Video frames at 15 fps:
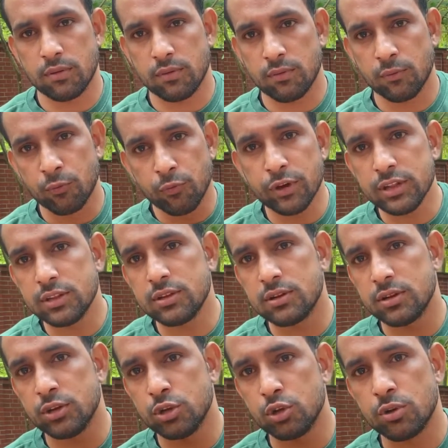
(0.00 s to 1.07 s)
with
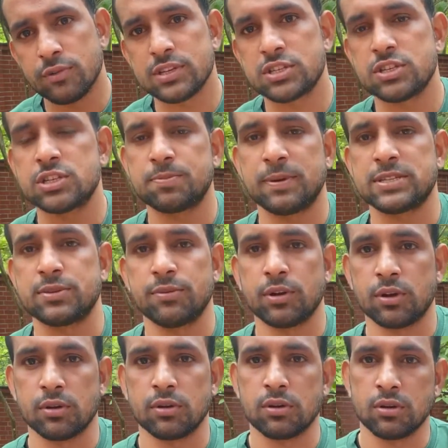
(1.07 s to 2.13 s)
university
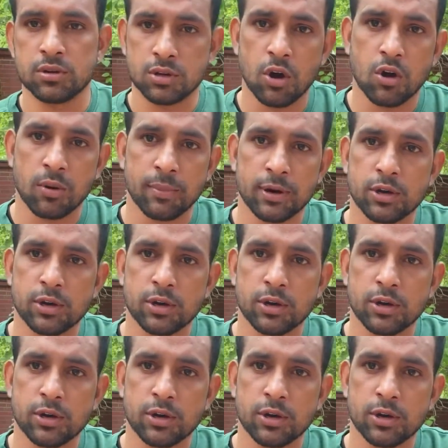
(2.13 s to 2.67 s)
specific document.